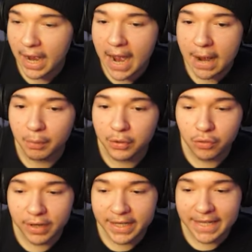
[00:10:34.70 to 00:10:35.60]
all right, bro.
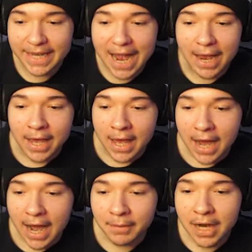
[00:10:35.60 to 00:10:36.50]
You ready to die?
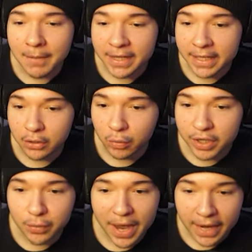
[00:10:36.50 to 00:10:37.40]
I'm coming to kill you.
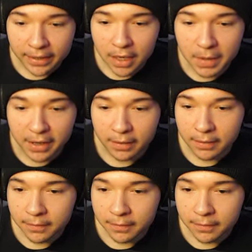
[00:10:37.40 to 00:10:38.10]
Where you at? Come here.